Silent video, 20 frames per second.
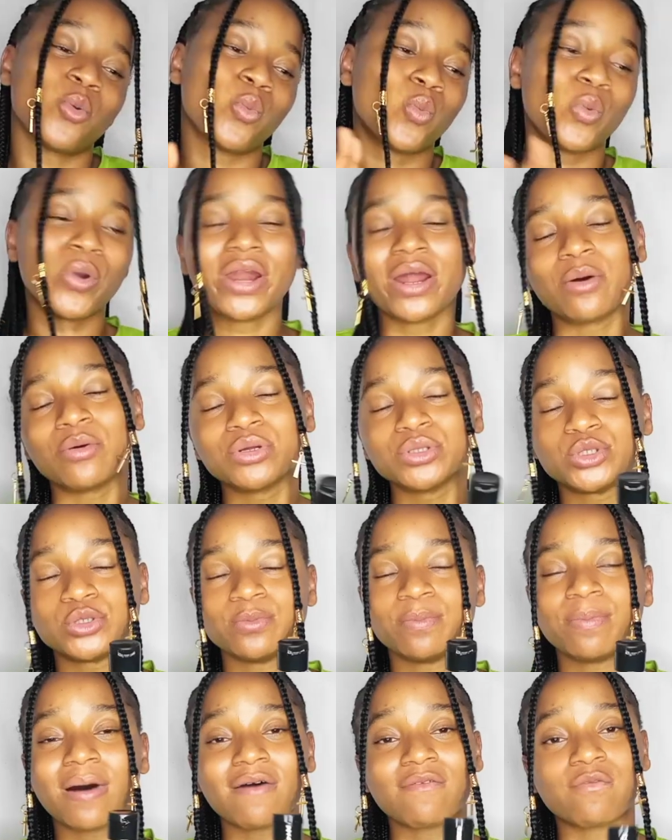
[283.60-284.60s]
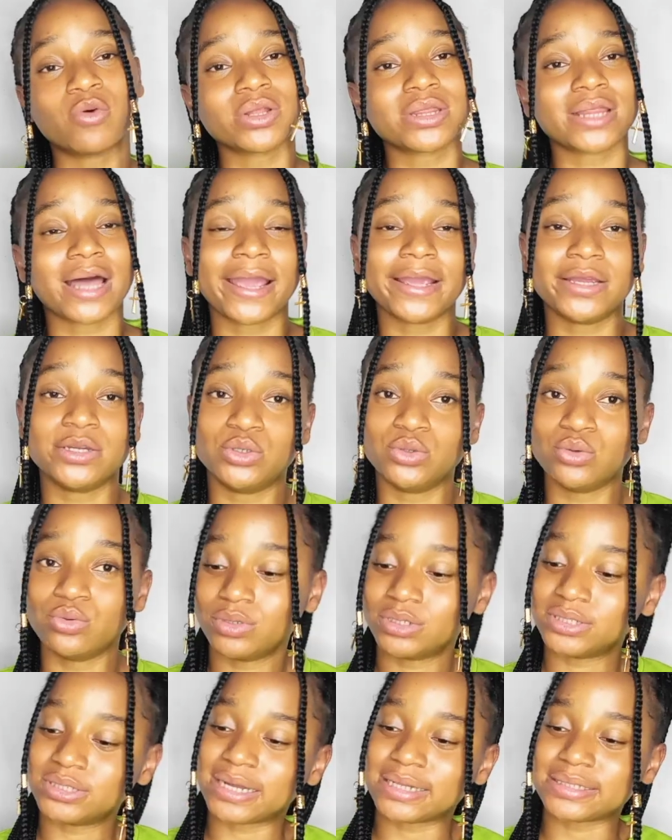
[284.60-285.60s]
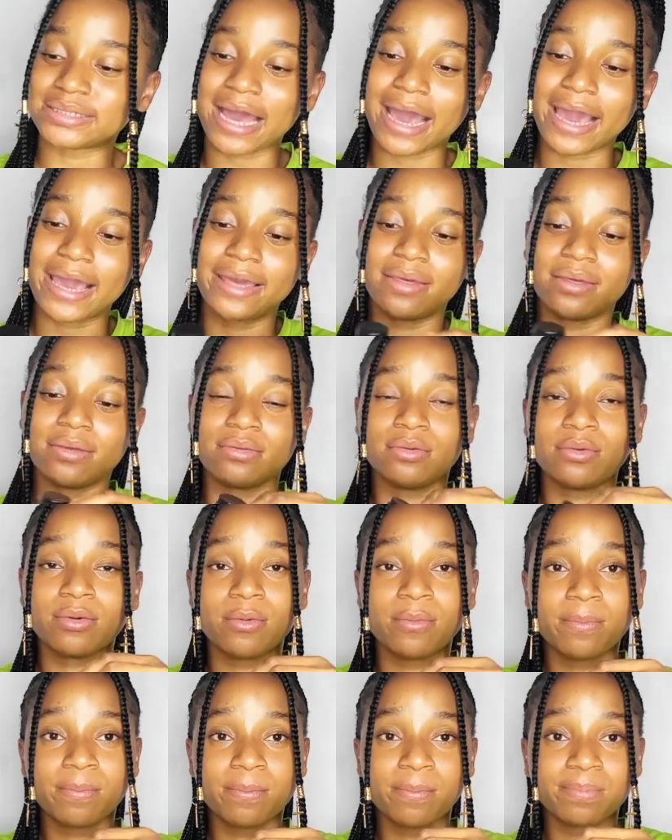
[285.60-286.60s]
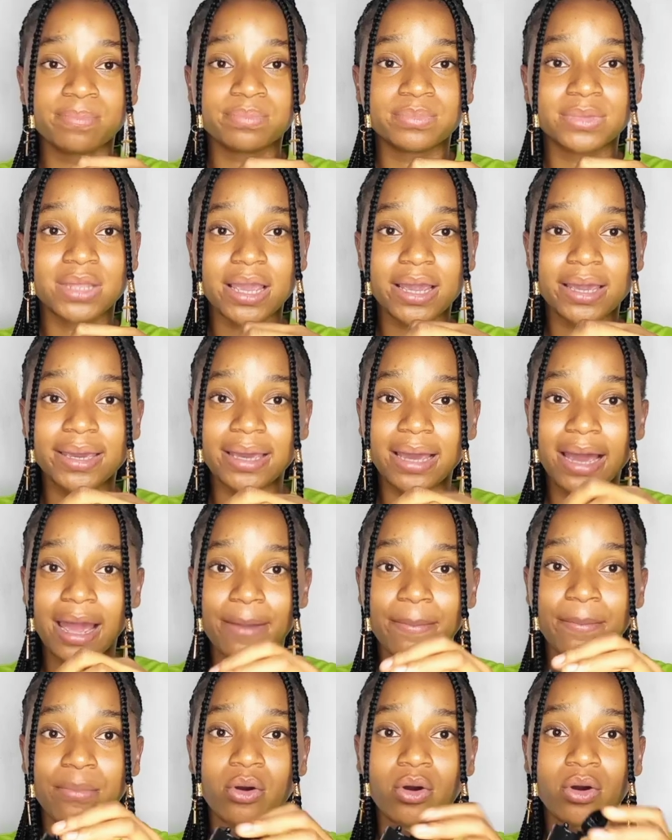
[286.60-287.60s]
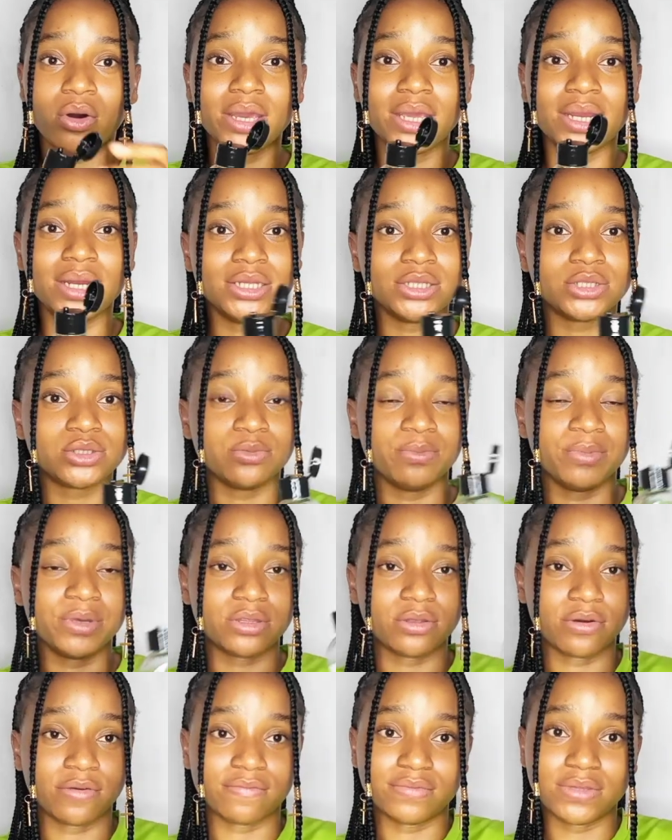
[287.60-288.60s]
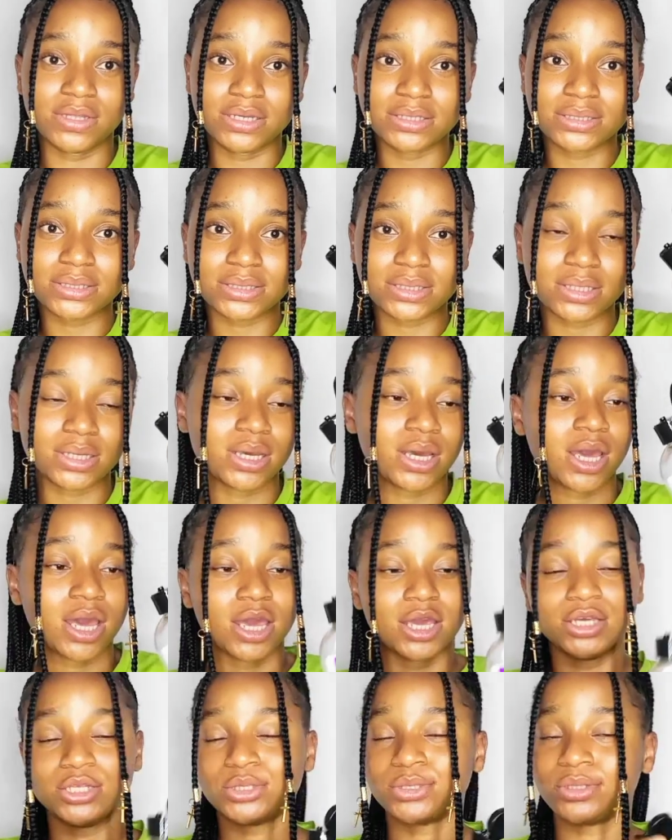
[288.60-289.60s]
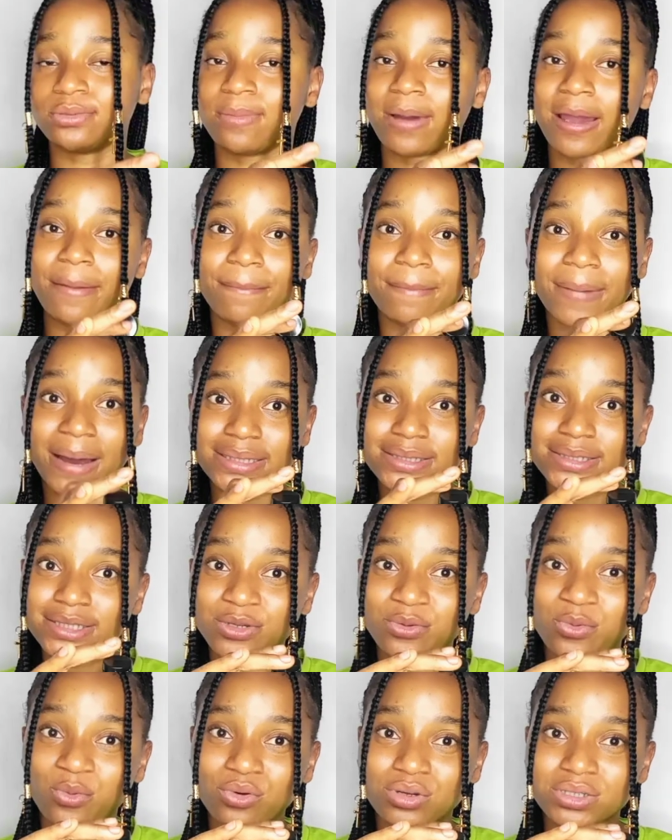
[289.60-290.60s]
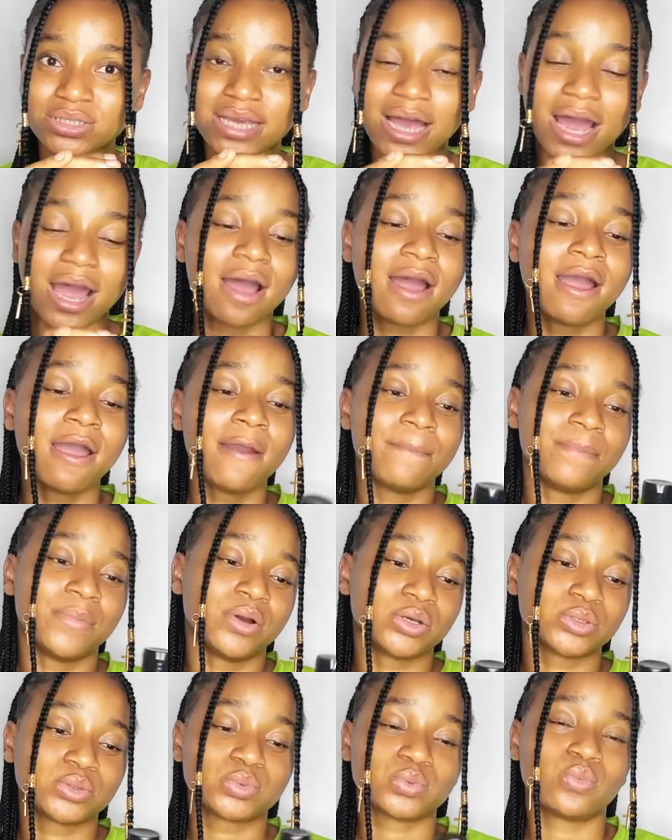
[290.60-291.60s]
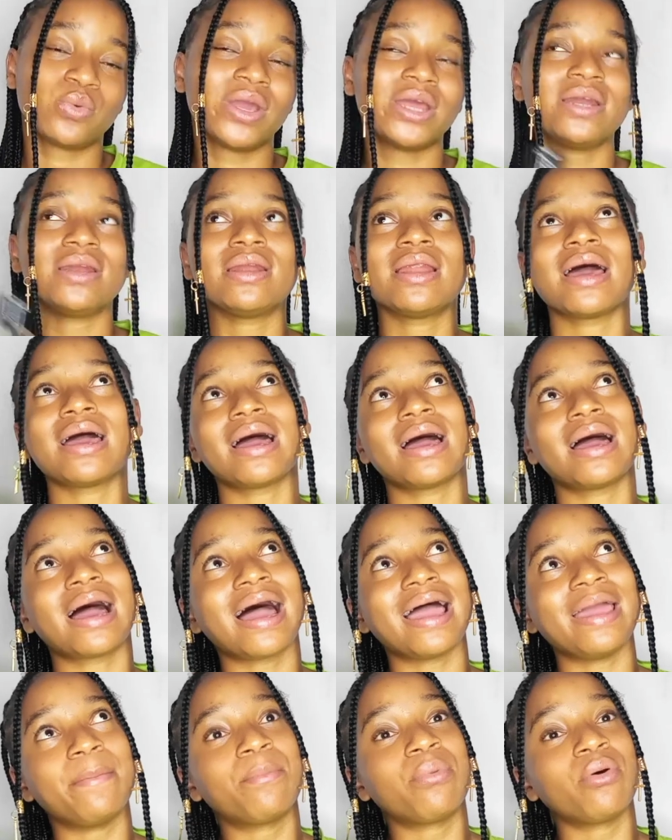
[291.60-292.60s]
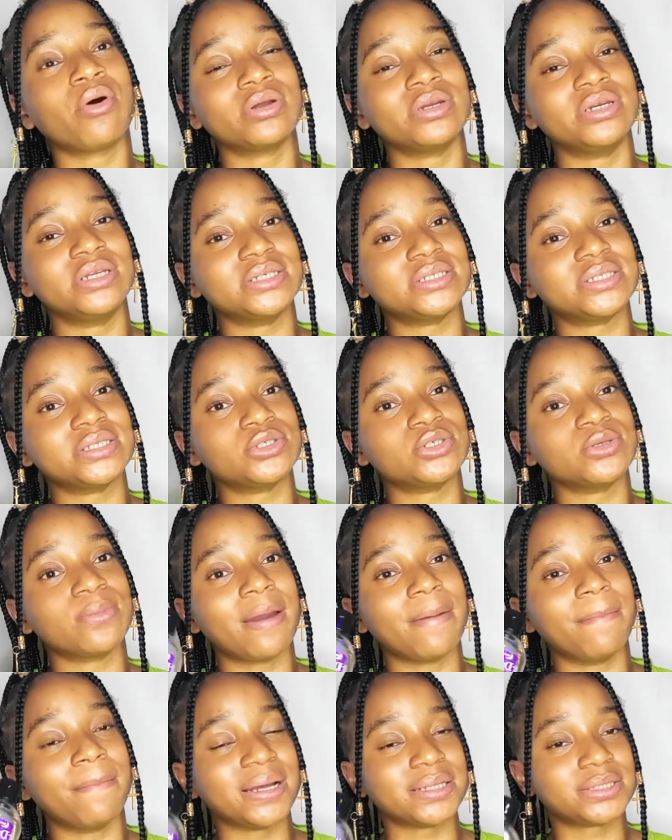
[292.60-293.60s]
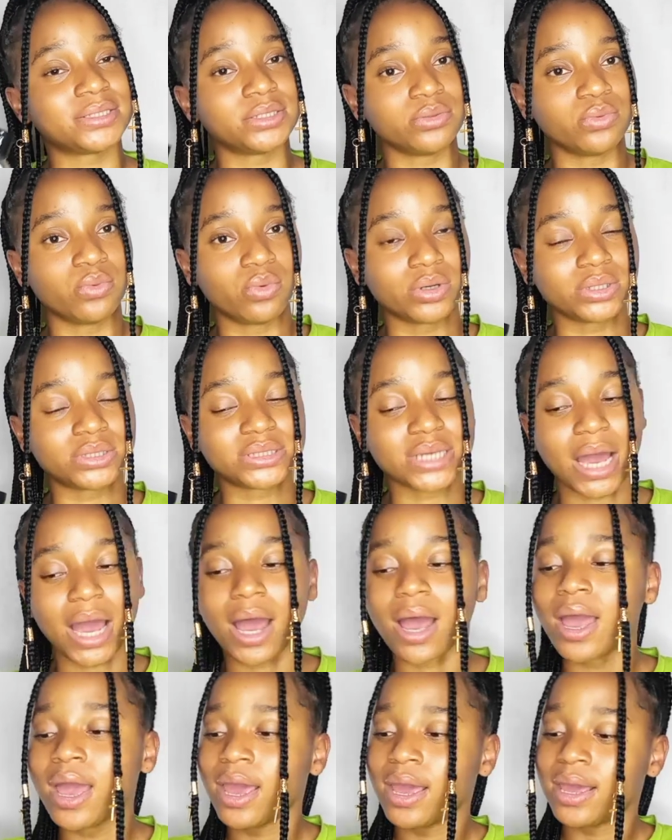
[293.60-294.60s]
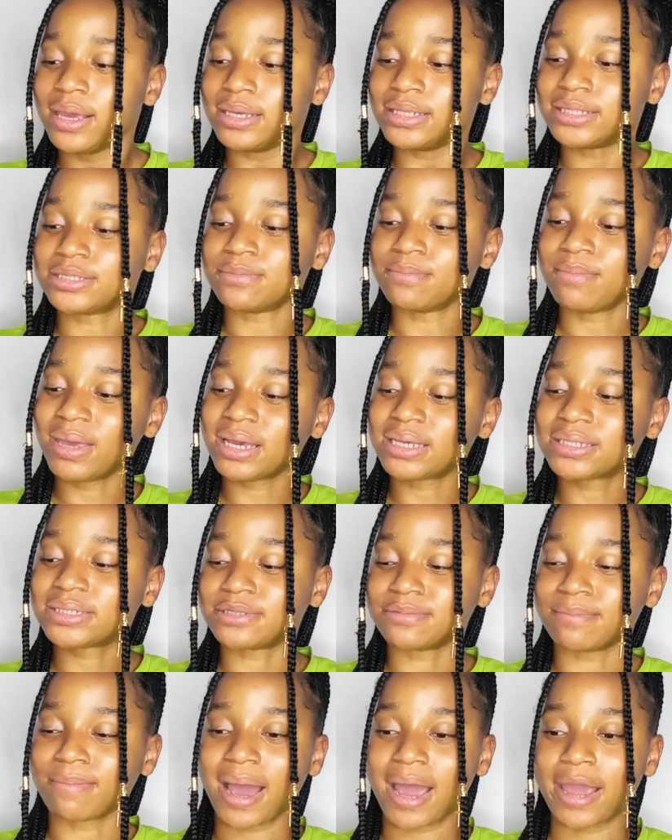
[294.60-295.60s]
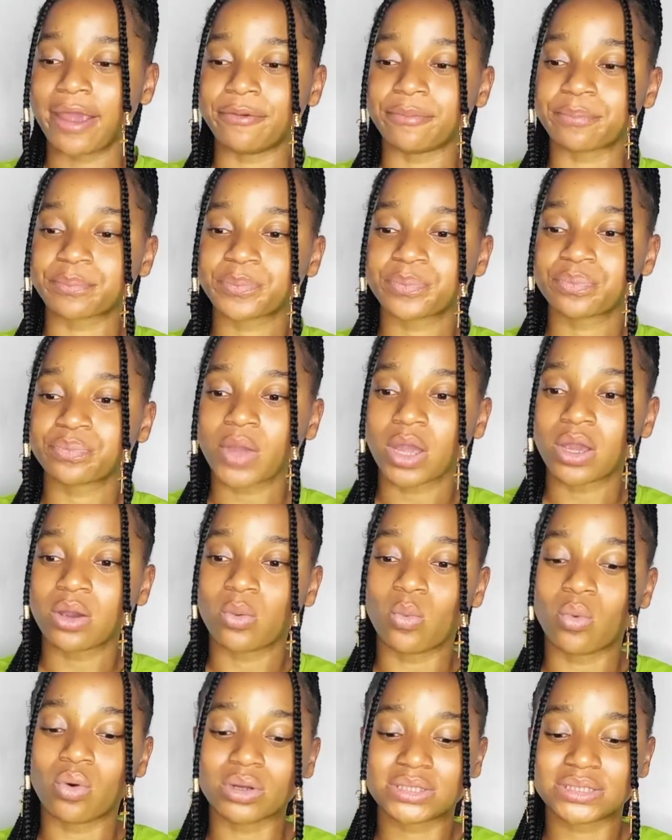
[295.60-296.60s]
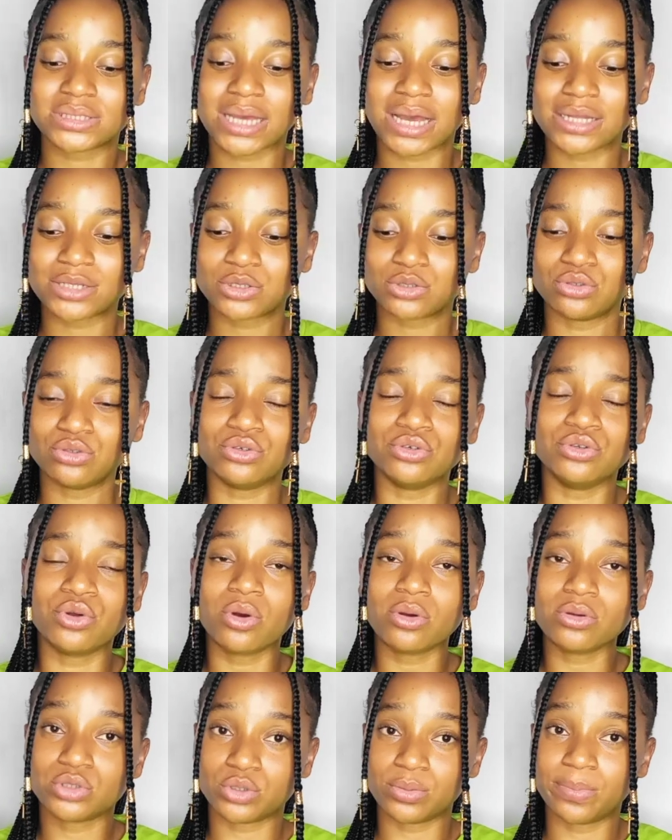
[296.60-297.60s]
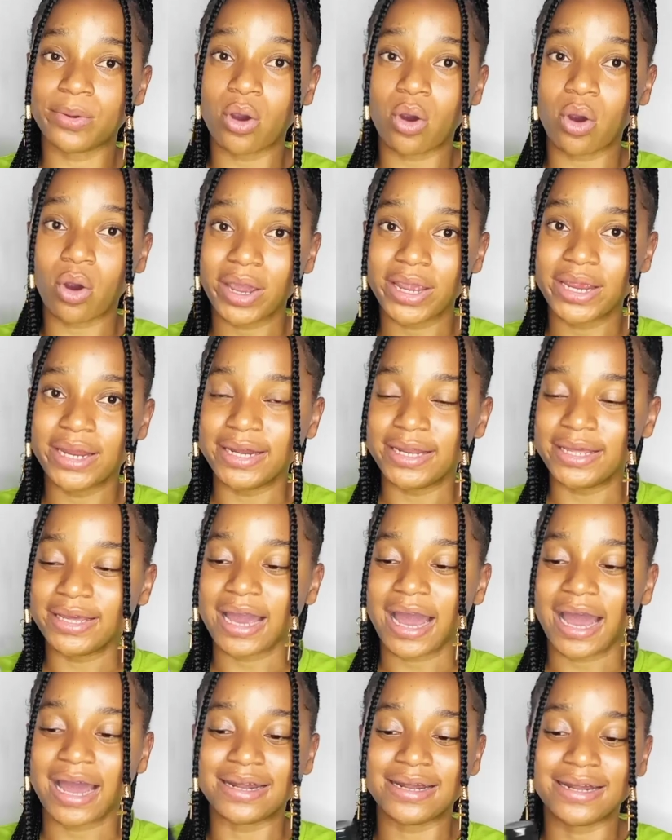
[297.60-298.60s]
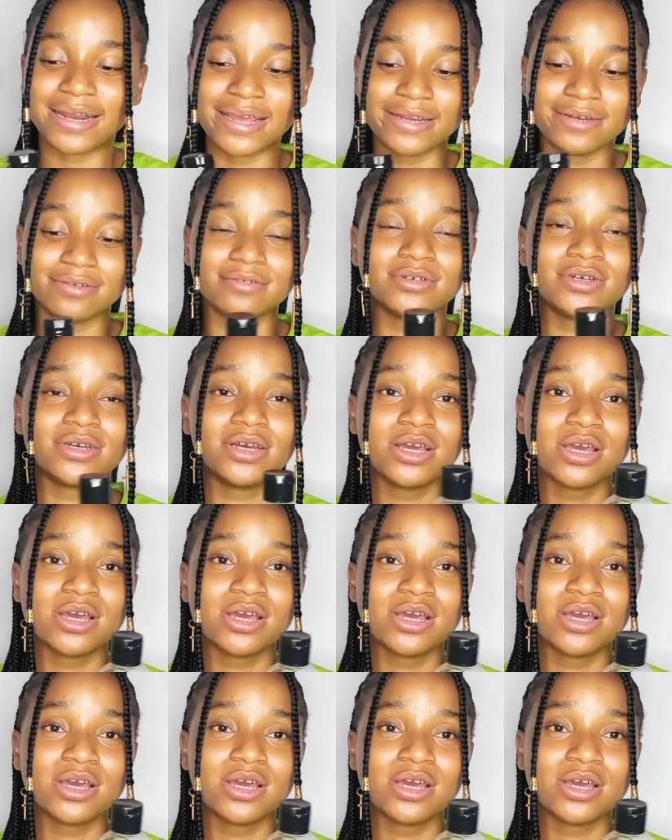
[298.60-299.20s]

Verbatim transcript: when i want to bath what i do is that i take i pour a little bit of this into my bathing water because when I pour this into my bathing water, it makes my water to you know to be oily and then